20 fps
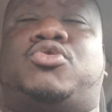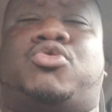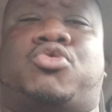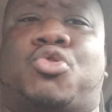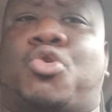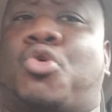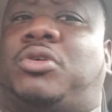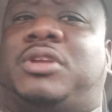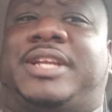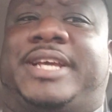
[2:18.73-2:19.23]

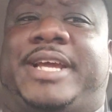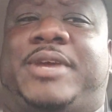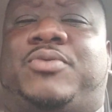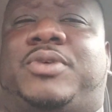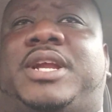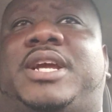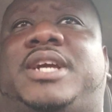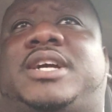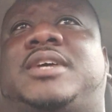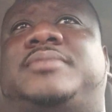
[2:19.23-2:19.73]
cruelly
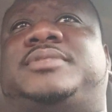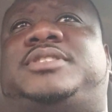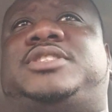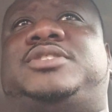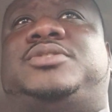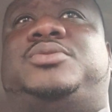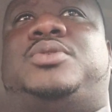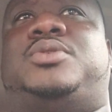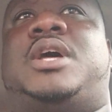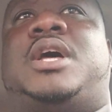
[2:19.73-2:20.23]
when it comes
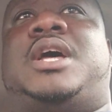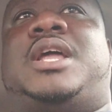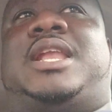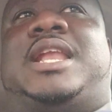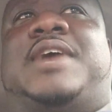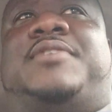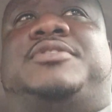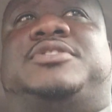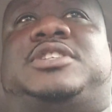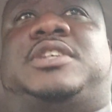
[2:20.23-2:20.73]
to
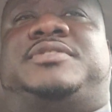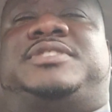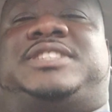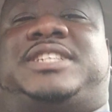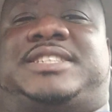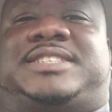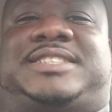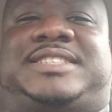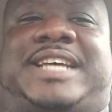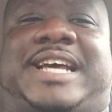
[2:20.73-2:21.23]
levels of
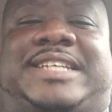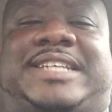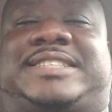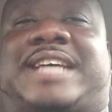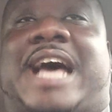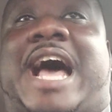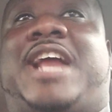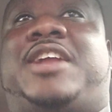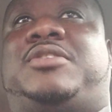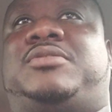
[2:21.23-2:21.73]
success.
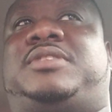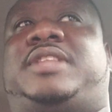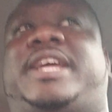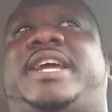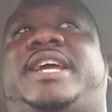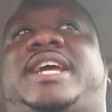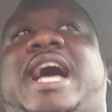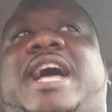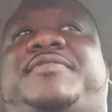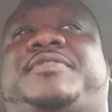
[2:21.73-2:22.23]
I don't
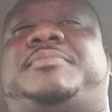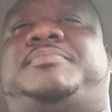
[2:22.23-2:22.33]
think I've